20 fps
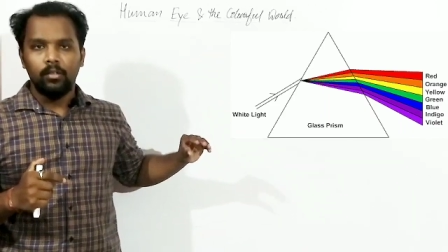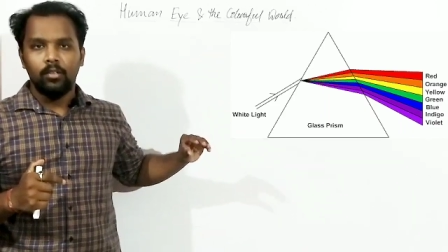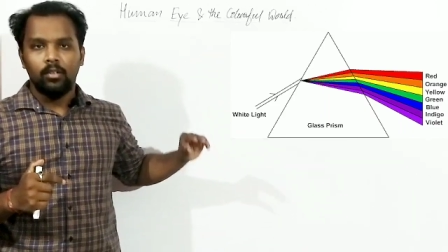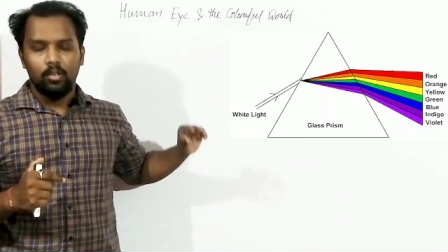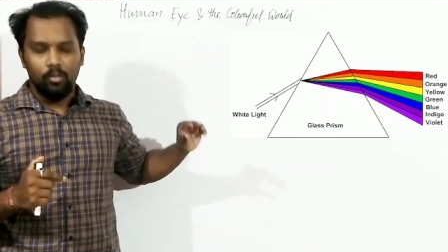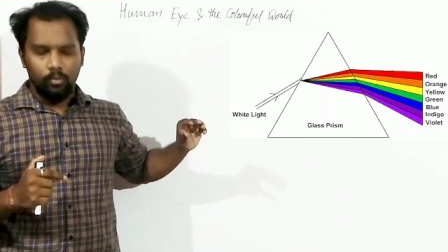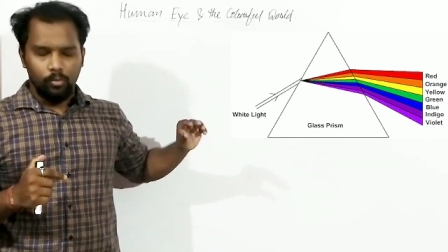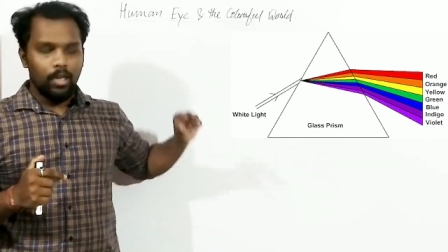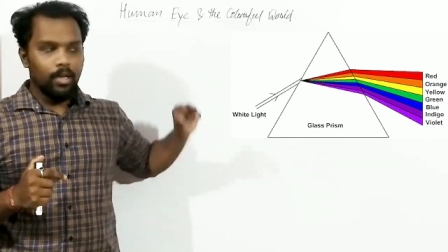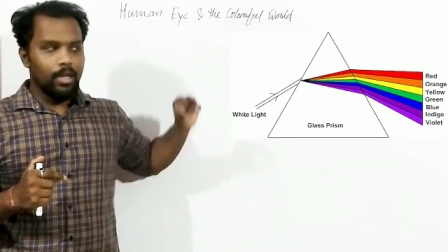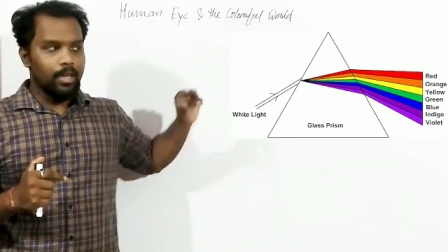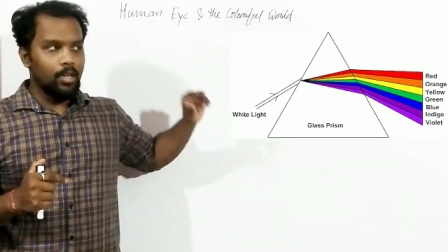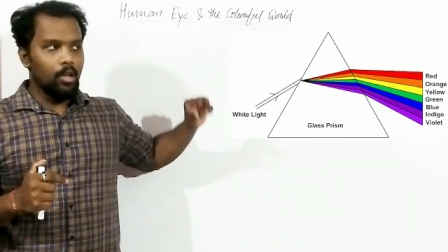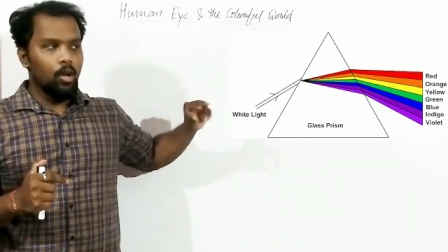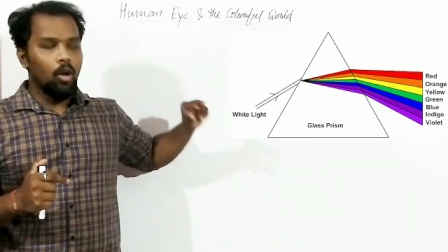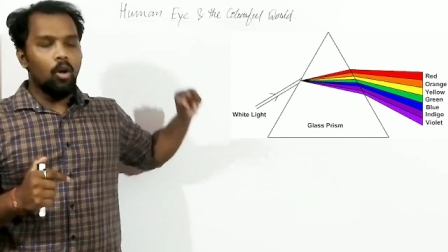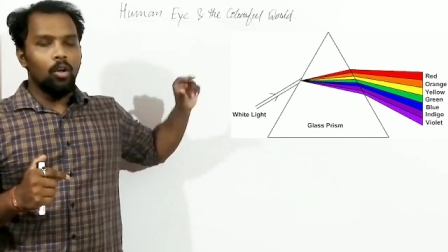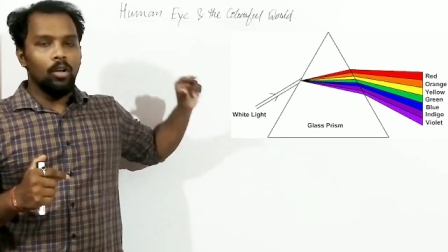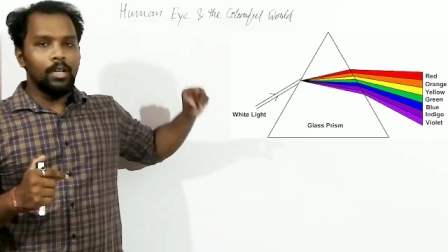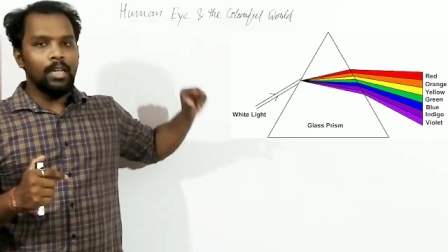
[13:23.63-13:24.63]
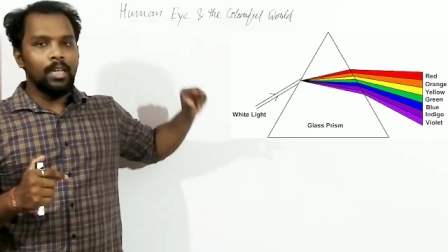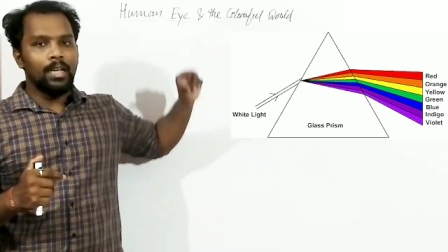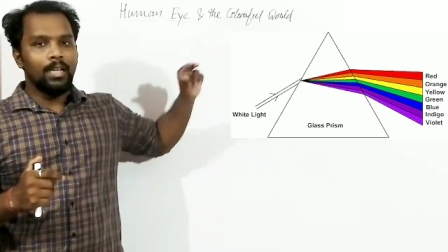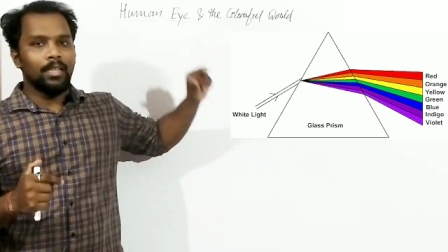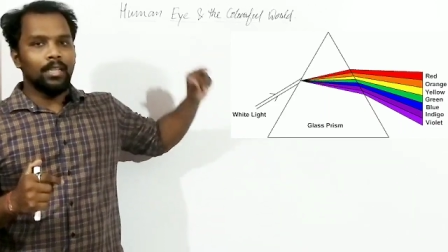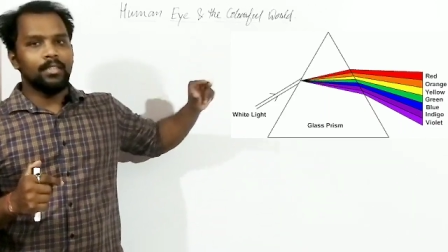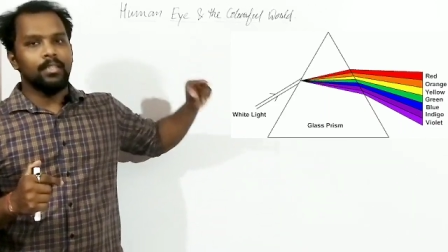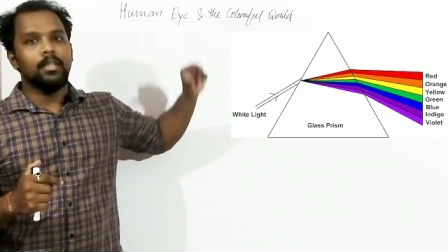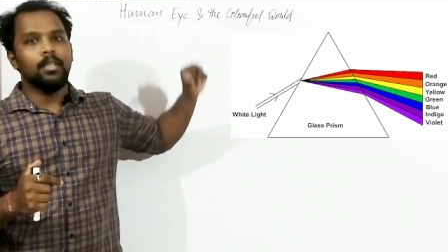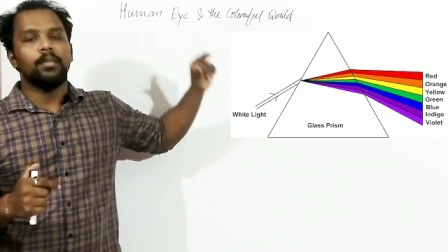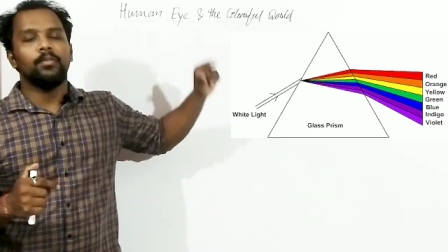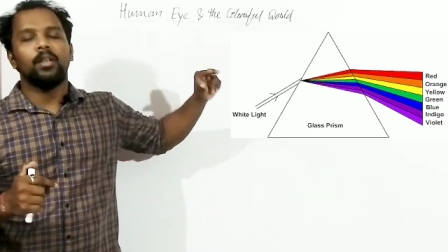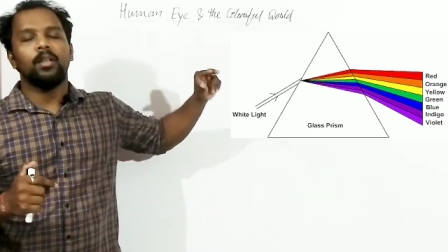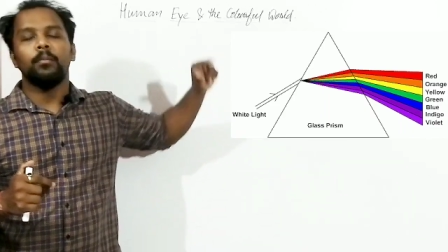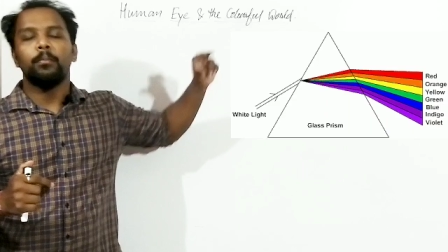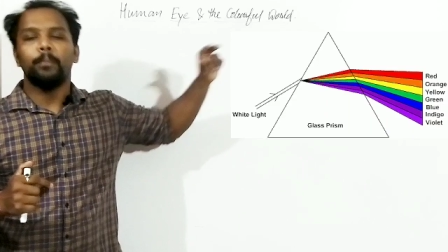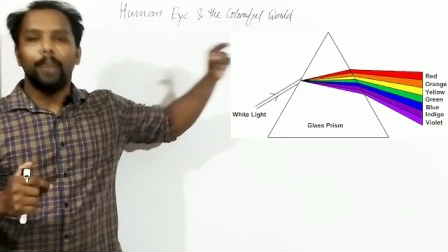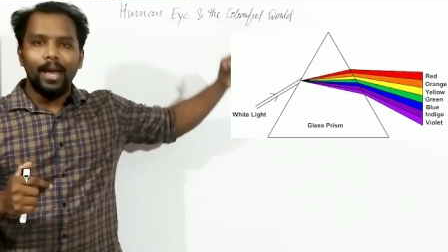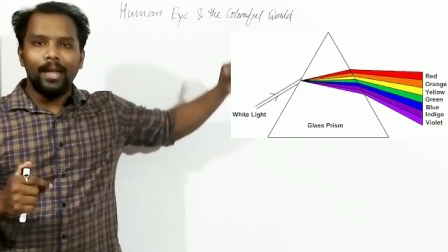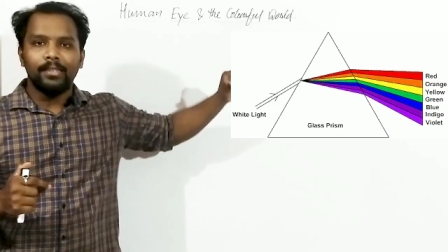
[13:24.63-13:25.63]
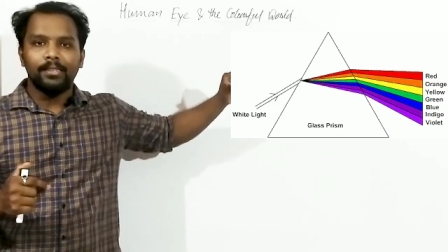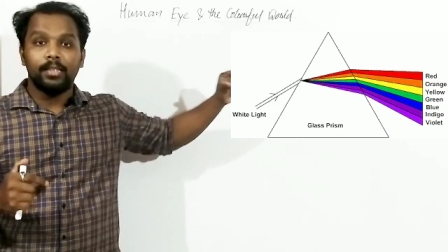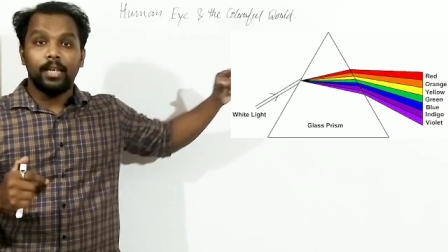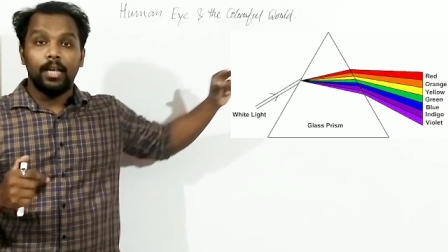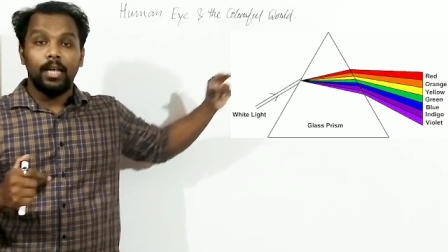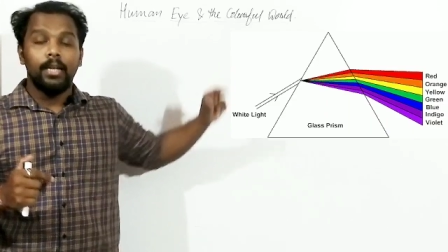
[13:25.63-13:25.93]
We are getting all the colors in different bands.